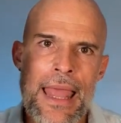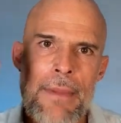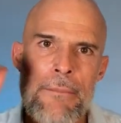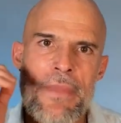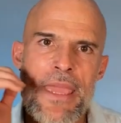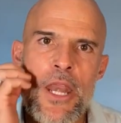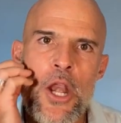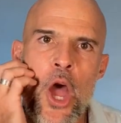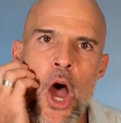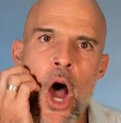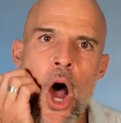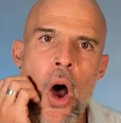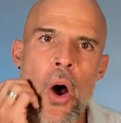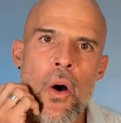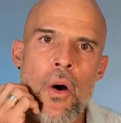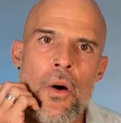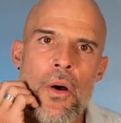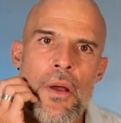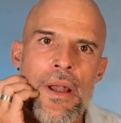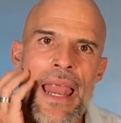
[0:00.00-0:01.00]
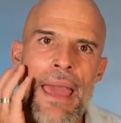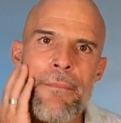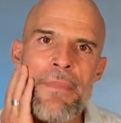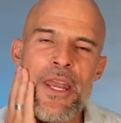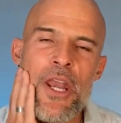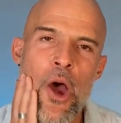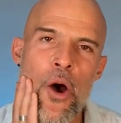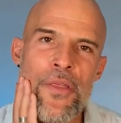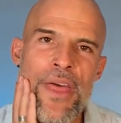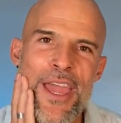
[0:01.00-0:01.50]
Let me know.
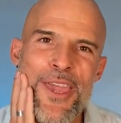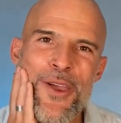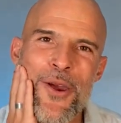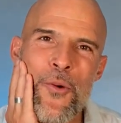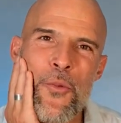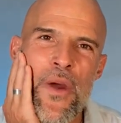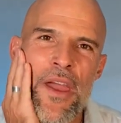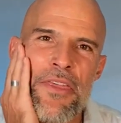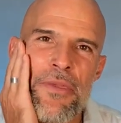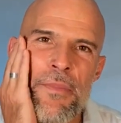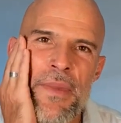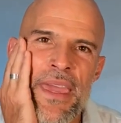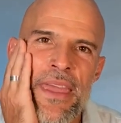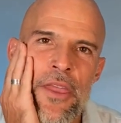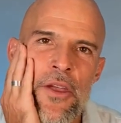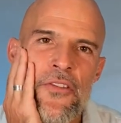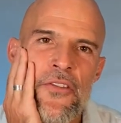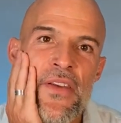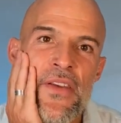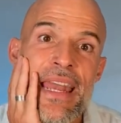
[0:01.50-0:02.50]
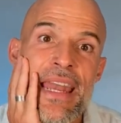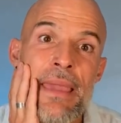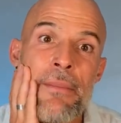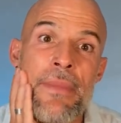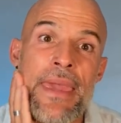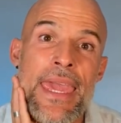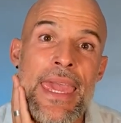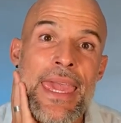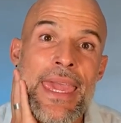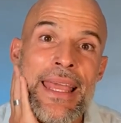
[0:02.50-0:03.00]
Let me know that you're with me. You're
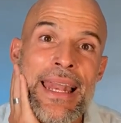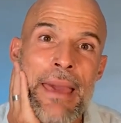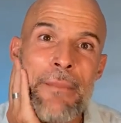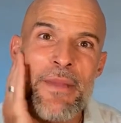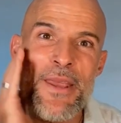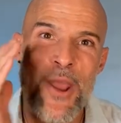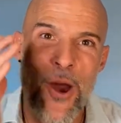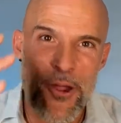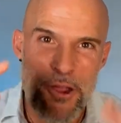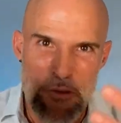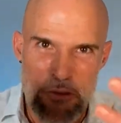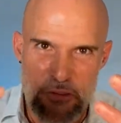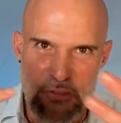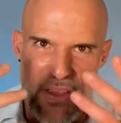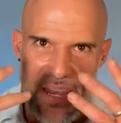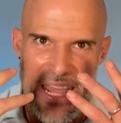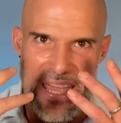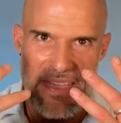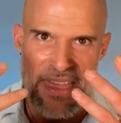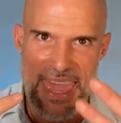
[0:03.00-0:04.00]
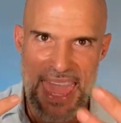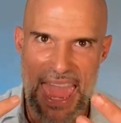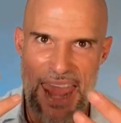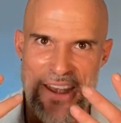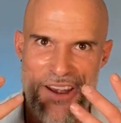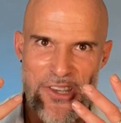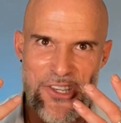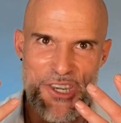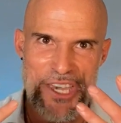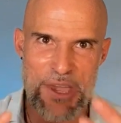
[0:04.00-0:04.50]
feeling me. Let me know you're feeling
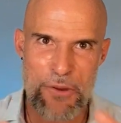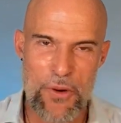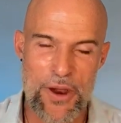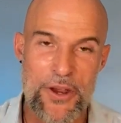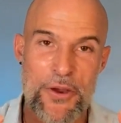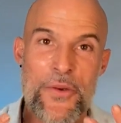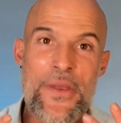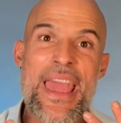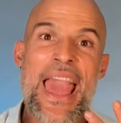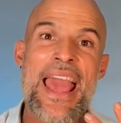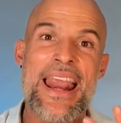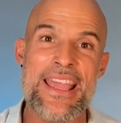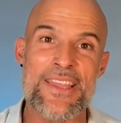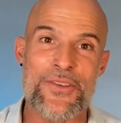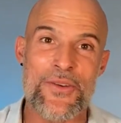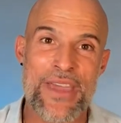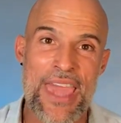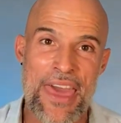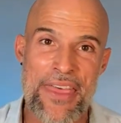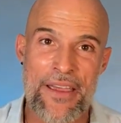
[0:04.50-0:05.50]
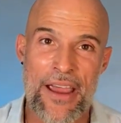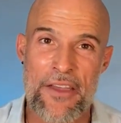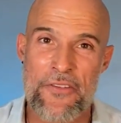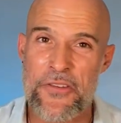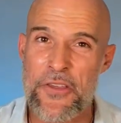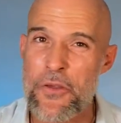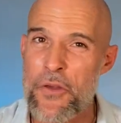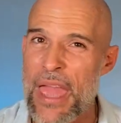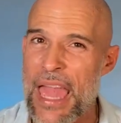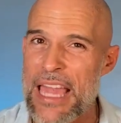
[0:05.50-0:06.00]
the energy we're creating
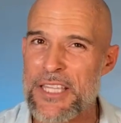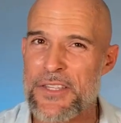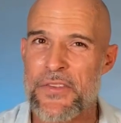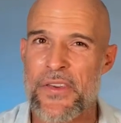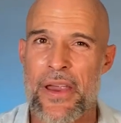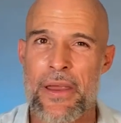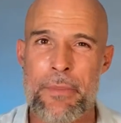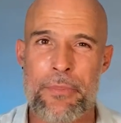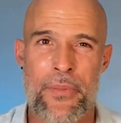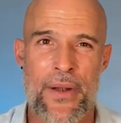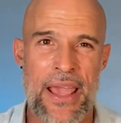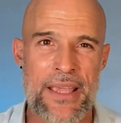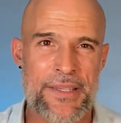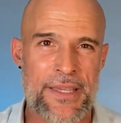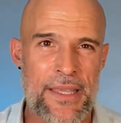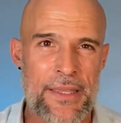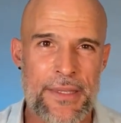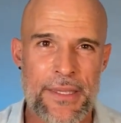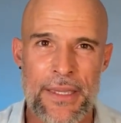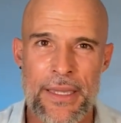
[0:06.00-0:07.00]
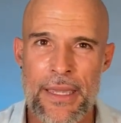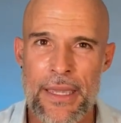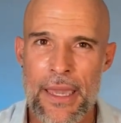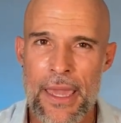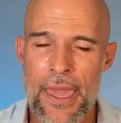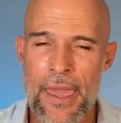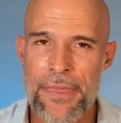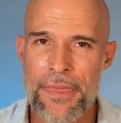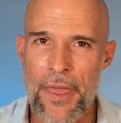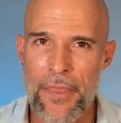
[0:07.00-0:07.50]
together. I feel you guys very present.
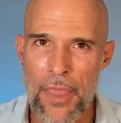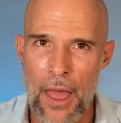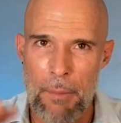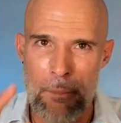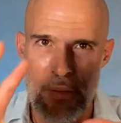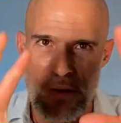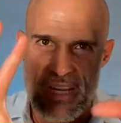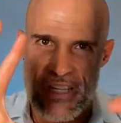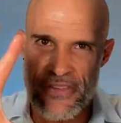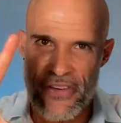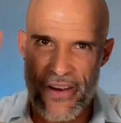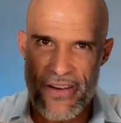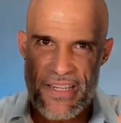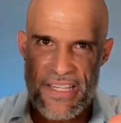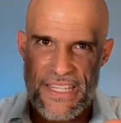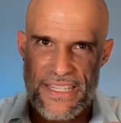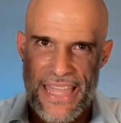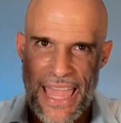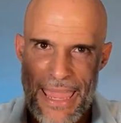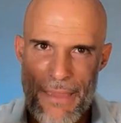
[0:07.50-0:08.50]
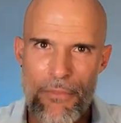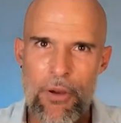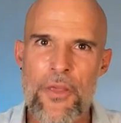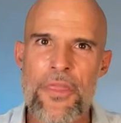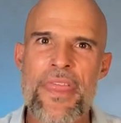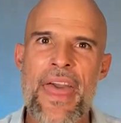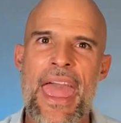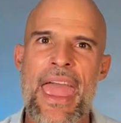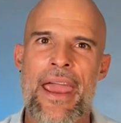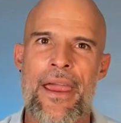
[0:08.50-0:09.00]
The number is very
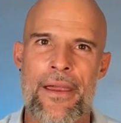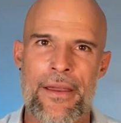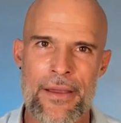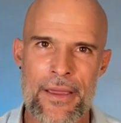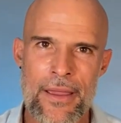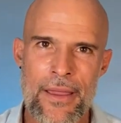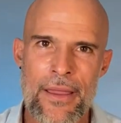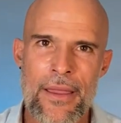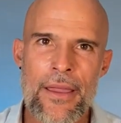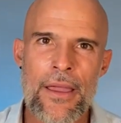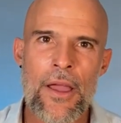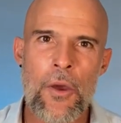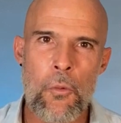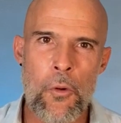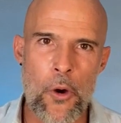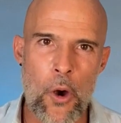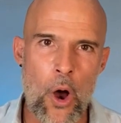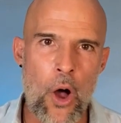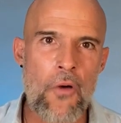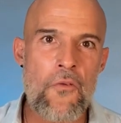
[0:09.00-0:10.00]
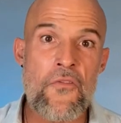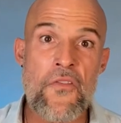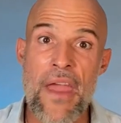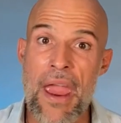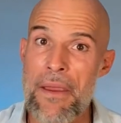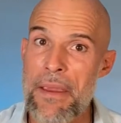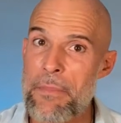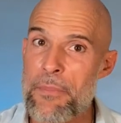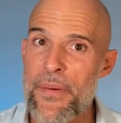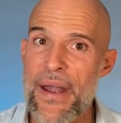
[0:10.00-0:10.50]
stable there. We're all
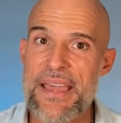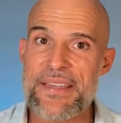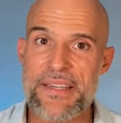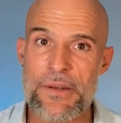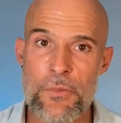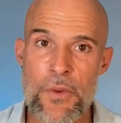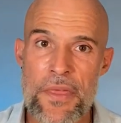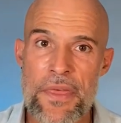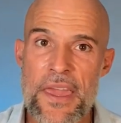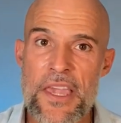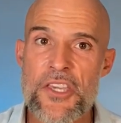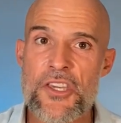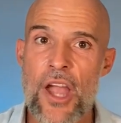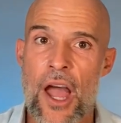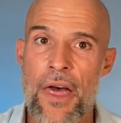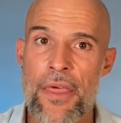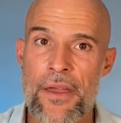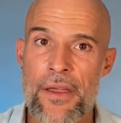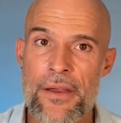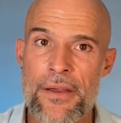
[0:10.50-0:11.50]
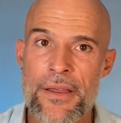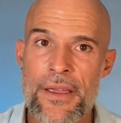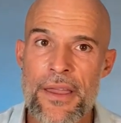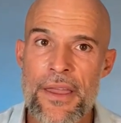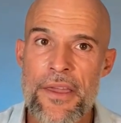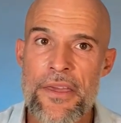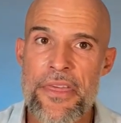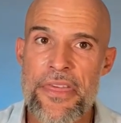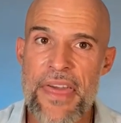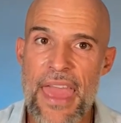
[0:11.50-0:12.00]
very present with each other.
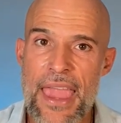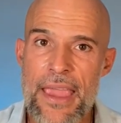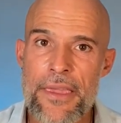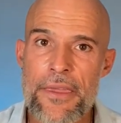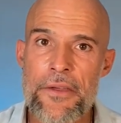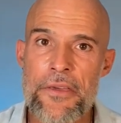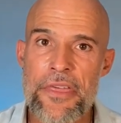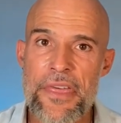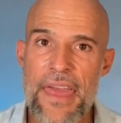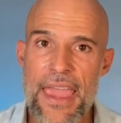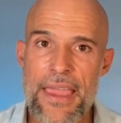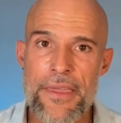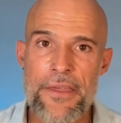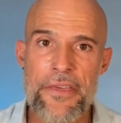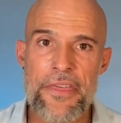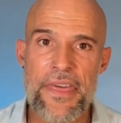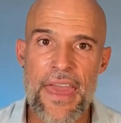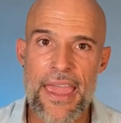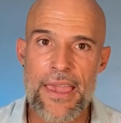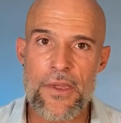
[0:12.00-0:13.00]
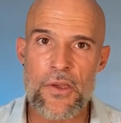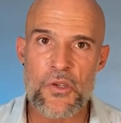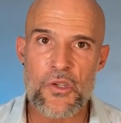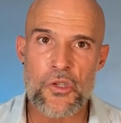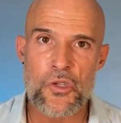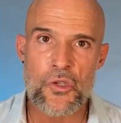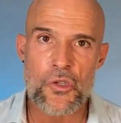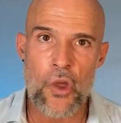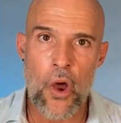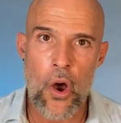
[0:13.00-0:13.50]
Thank you, thank you, thank
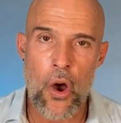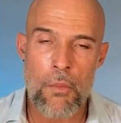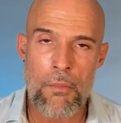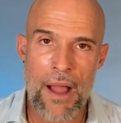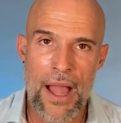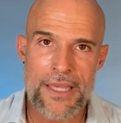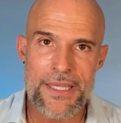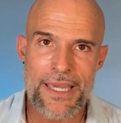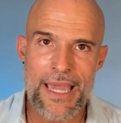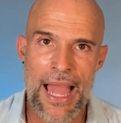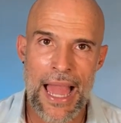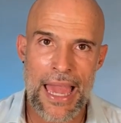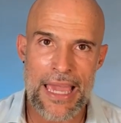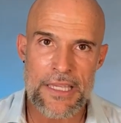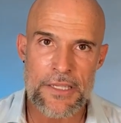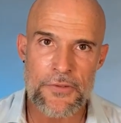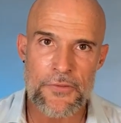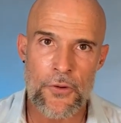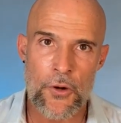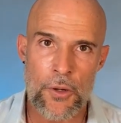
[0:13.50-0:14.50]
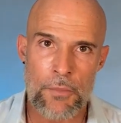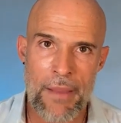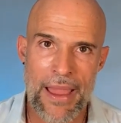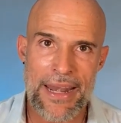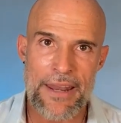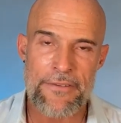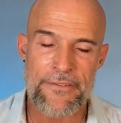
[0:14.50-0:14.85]
you so much, guys, for